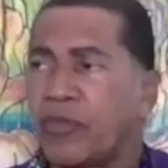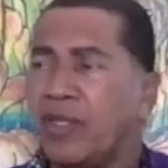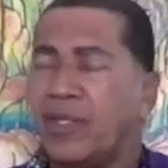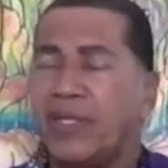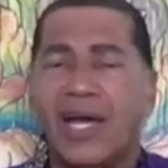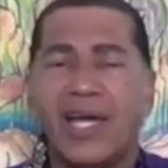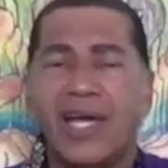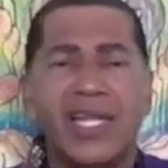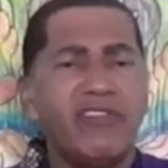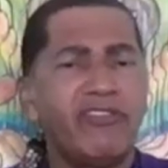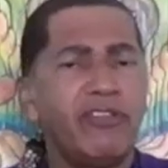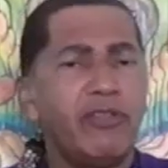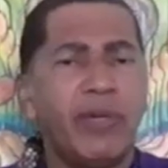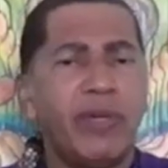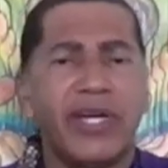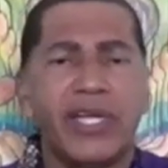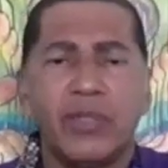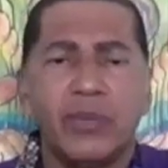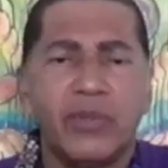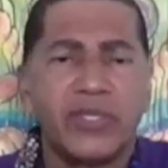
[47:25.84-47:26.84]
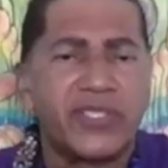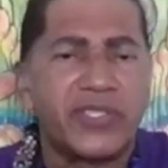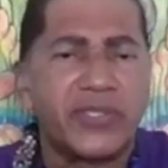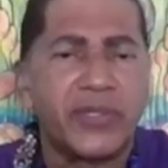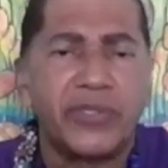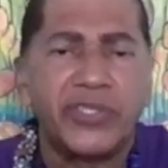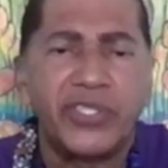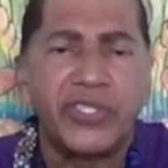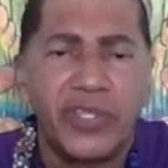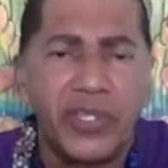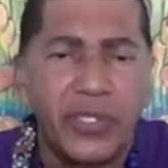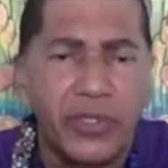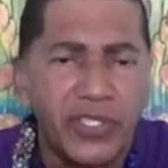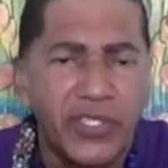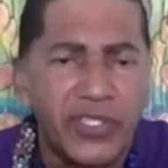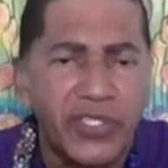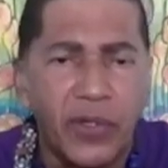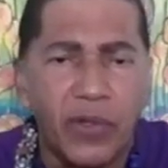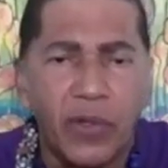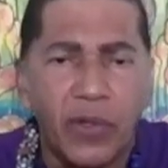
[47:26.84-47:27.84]
Not everybody was searching their
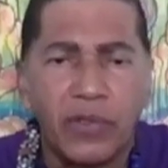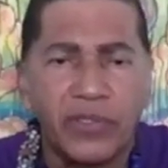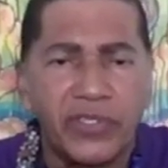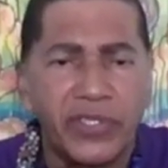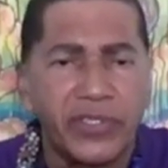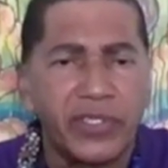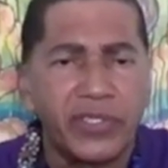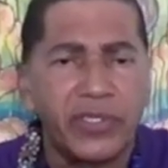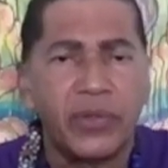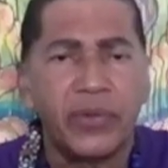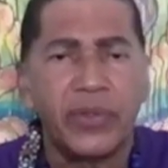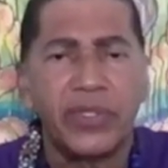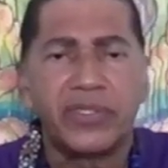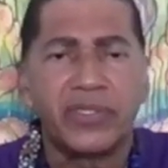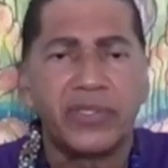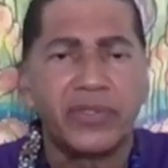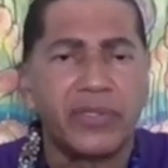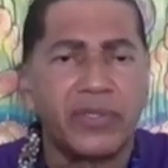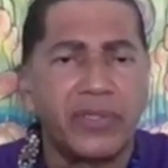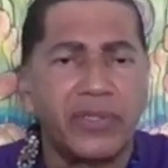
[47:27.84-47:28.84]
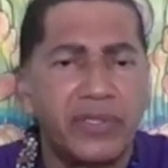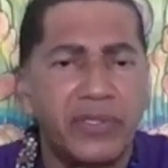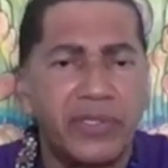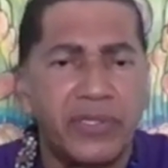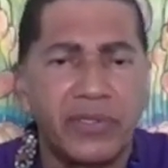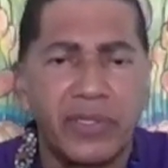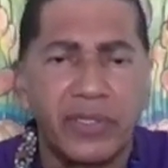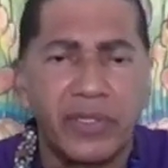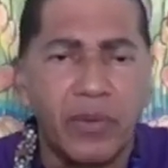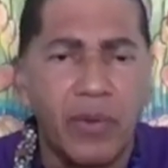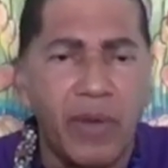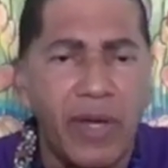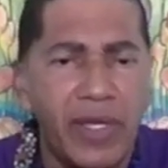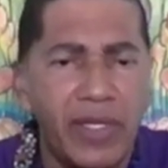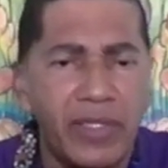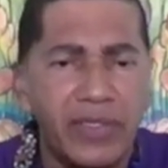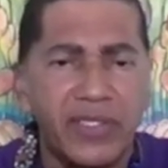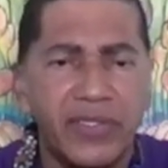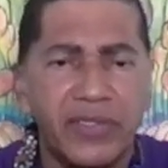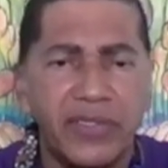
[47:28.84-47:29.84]
souls and going into the
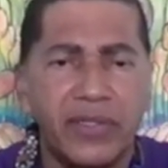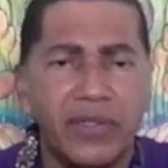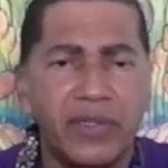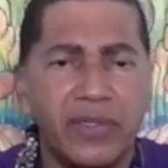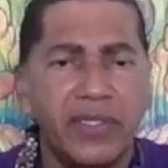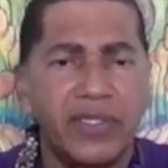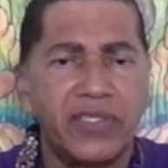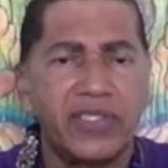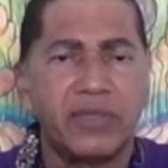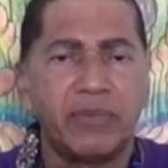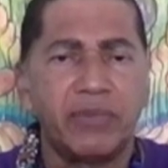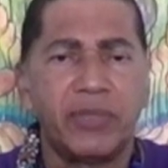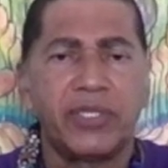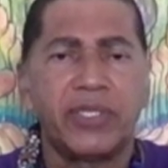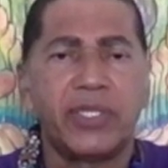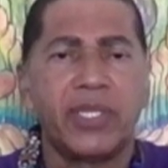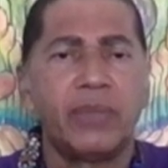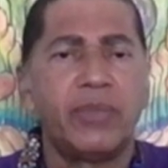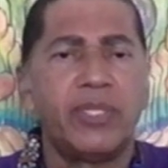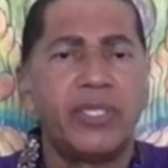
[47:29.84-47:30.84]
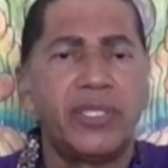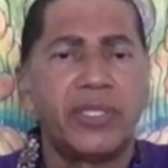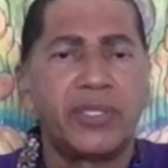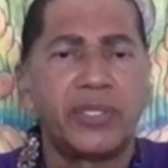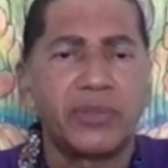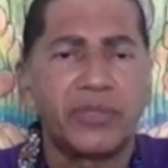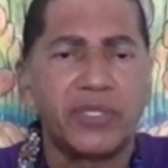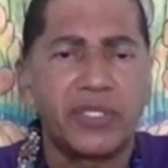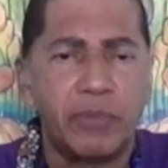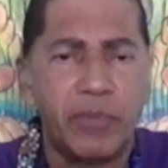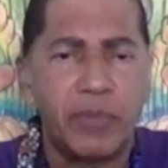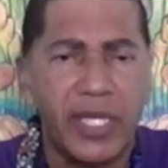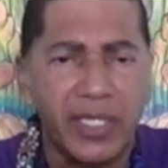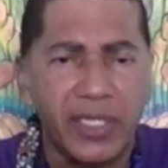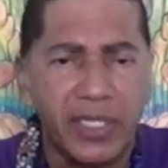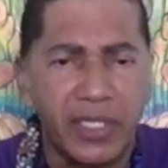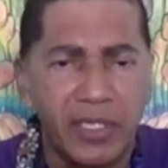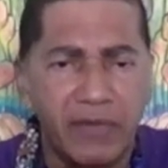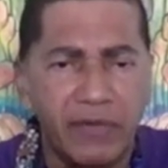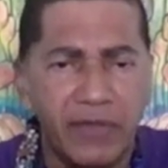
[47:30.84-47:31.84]
quiet stillness and becoming
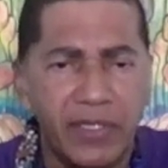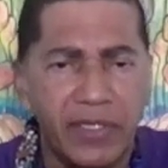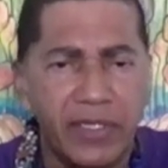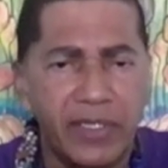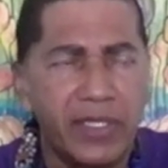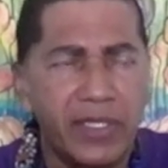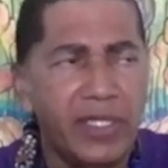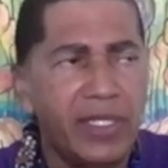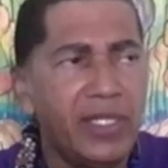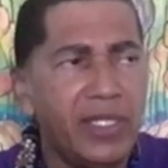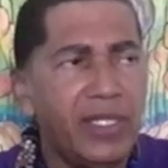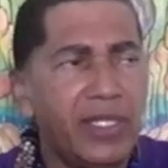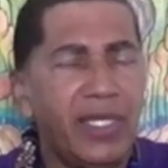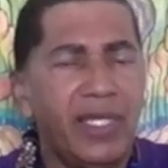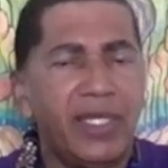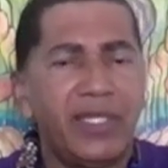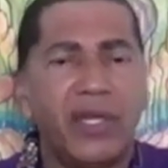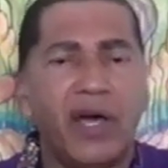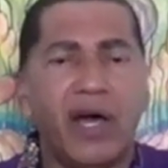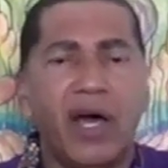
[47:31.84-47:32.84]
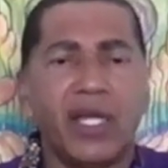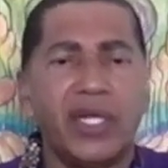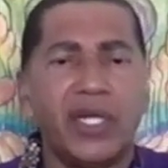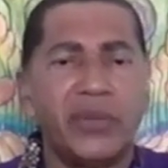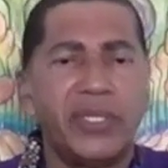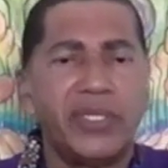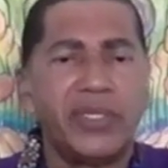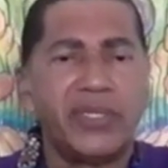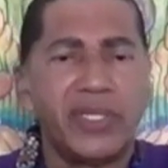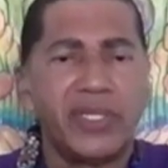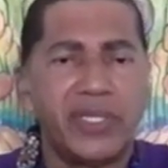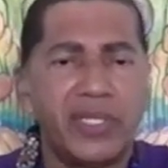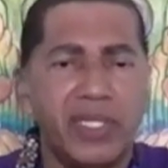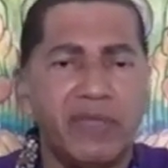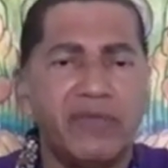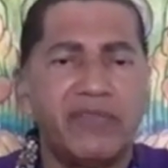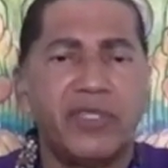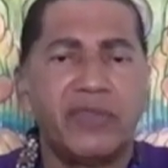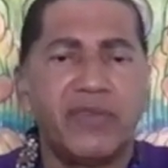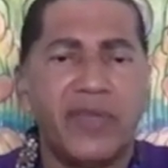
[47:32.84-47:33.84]
introspective and honoring the
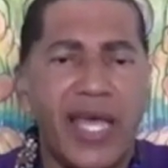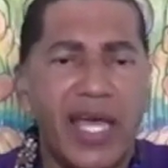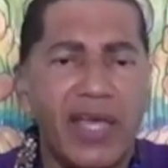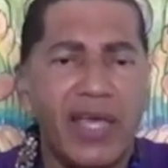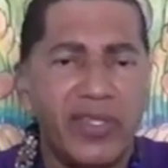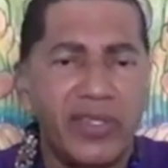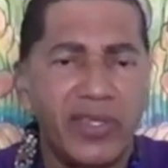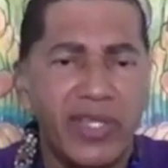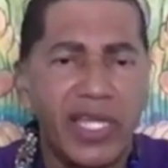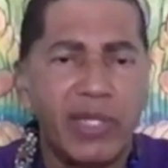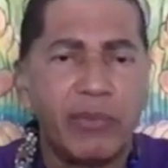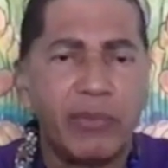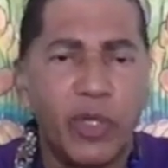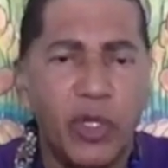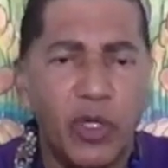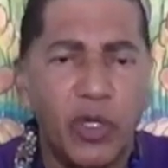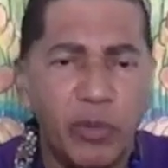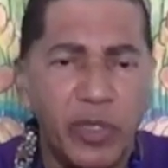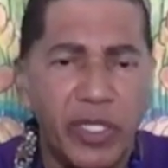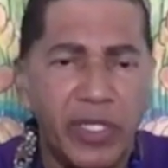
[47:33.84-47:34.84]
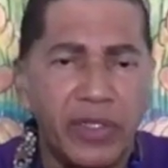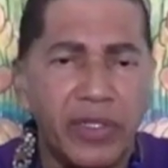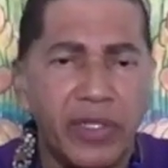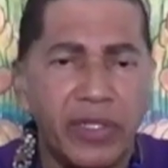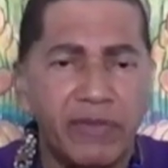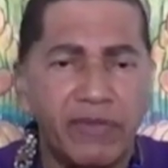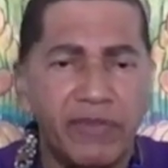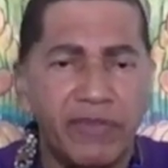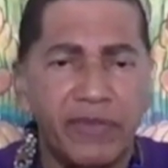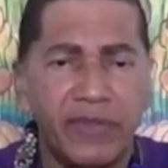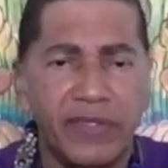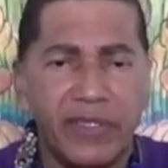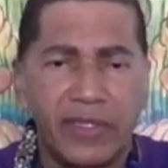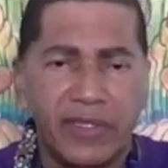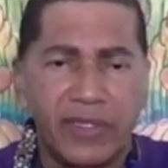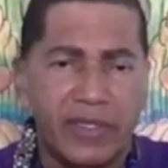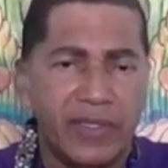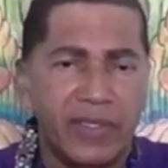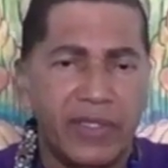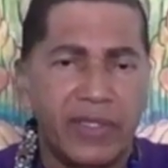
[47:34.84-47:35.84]
gift of having that moment of
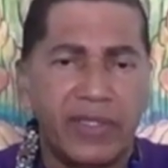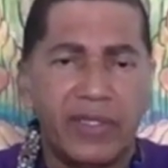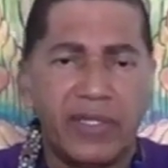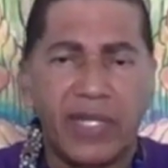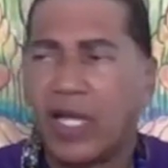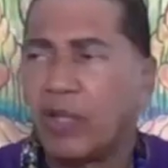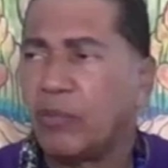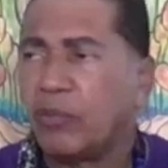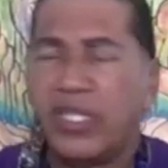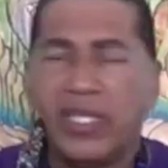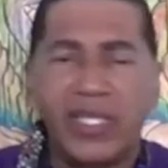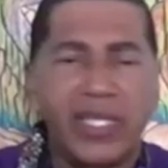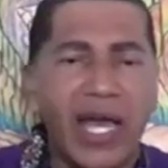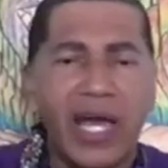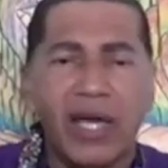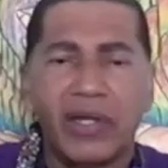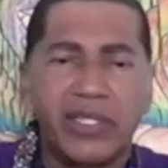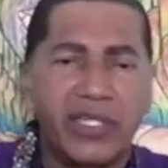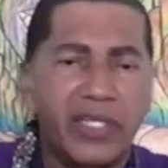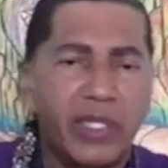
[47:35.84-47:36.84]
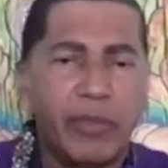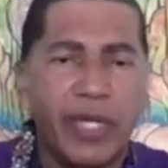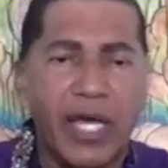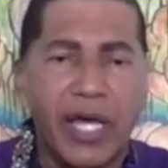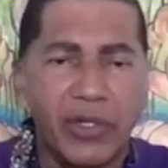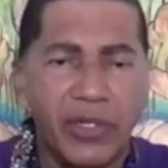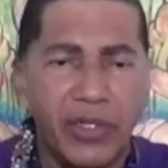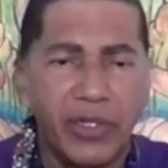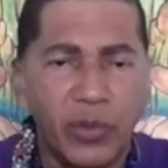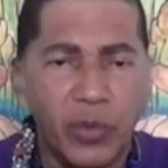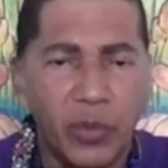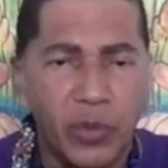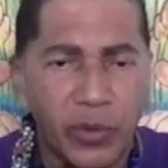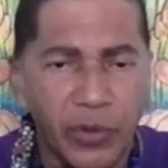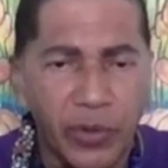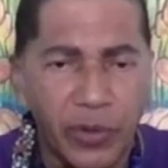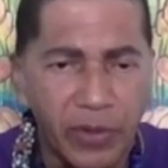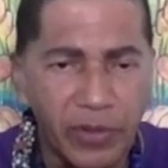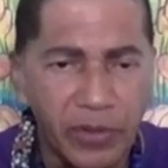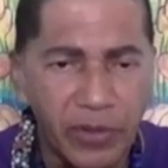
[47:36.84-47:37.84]
not being out and about in the
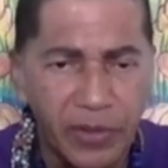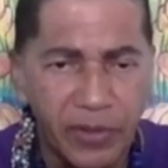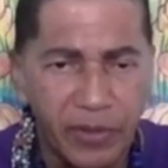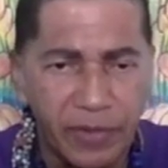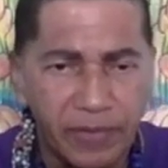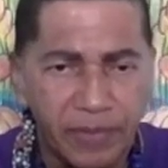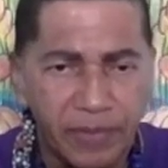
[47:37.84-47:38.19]
world.